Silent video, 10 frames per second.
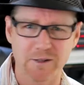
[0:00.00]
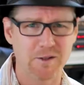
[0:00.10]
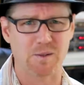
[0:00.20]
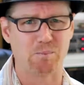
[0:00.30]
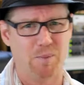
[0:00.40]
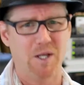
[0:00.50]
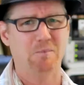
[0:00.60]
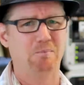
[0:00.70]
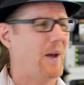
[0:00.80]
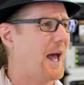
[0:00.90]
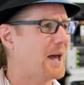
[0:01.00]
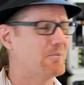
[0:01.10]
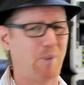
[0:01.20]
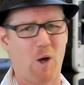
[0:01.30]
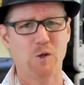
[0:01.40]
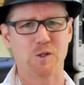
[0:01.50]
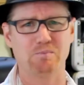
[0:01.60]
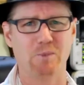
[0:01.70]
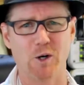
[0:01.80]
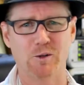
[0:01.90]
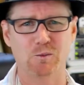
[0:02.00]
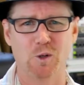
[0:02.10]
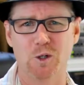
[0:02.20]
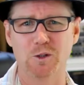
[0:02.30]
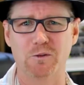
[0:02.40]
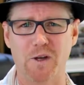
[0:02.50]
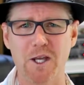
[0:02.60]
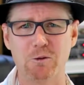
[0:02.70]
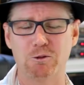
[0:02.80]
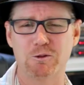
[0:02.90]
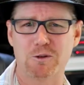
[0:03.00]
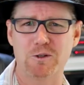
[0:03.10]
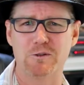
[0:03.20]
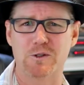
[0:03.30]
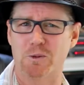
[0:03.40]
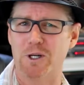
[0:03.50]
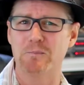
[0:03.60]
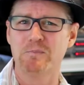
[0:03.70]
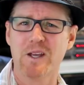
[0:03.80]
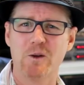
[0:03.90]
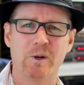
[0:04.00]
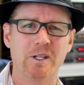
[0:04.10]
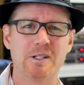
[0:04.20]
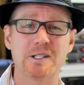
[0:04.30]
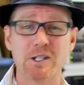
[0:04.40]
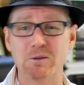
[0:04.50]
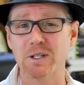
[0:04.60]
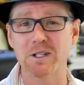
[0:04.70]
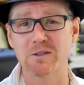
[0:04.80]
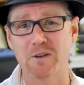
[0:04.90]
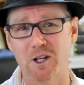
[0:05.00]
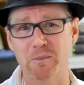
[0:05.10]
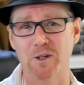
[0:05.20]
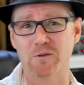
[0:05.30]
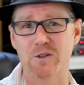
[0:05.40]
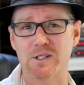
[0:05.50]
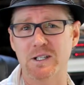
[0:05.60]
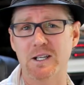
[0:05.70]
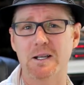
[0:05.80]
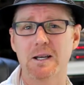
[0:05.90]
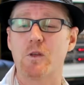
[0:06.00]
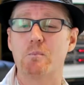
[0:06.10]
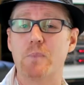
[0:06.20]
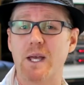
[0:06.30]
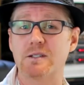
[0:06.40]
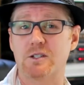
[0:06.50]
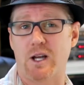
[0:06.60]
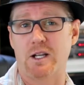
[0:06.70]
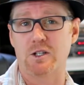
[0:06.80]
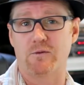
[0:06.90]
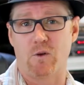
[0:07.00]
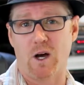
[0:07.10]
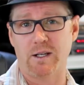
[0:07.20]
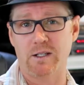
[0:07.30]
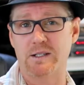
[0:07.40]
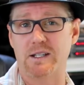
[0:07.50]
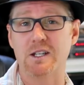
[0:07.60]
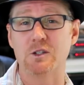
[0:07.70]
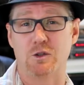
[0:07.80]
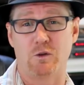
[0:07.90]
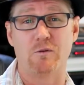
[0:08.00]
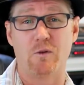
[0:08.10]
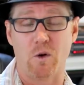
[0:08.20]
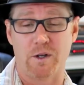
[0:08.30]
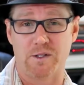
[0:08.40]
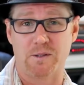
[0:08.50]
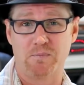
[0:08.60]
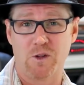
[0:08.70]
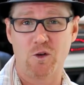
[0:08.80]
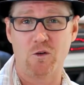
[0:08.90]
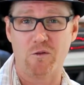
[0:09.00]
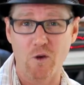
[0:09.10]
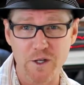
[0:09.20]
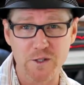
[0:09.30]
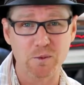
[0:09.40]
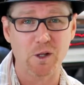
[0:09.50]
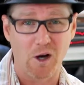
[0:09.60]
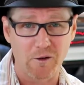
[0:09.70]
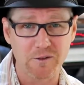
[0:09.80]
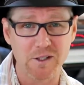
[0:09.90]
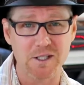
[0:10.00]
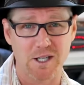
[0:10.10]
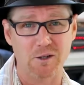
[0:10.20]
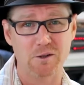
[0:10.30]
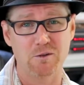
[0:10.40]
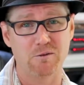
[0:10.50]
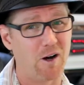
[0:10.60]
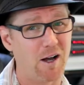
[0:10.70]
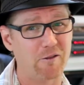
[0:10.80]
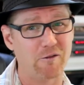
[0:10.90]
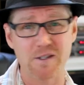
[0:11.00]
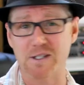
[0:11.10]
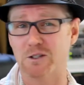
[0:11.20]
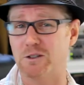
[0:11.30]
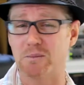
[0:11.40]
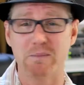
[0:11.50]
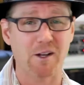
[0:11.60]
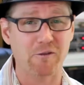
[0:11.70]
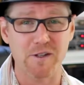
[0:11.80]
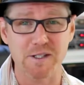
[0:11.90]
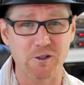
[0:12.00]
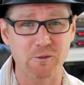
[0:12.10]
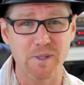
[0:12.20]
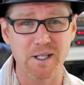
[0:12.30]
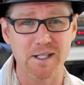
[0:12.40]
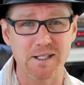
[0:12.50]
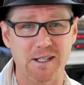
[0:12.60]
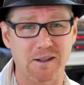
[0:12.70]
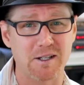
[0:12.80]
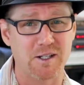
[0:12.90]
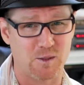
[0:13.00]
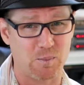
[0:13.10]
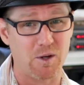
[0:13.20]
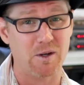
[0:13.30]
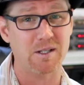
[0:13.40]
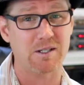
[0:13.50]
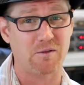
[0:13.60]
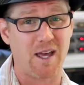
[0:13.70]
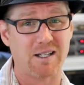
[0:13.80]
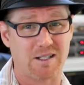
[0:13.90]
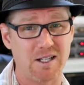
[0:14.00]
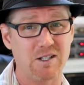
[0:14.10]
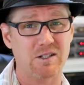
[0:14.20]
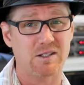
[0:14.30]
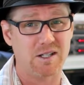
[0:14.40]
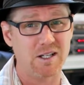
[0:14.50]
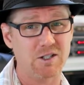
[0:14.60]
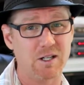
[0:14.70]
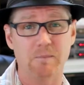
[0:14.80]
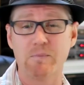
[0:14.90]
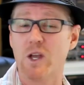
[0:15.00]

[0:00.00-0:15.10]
in this big, bad, postmodern world of equal truths? Well, when considering the development of your singing, the best judge of rightness is your voice. Your voice will often tell you via physical and metaphysical means that the experience of that teacher's teaching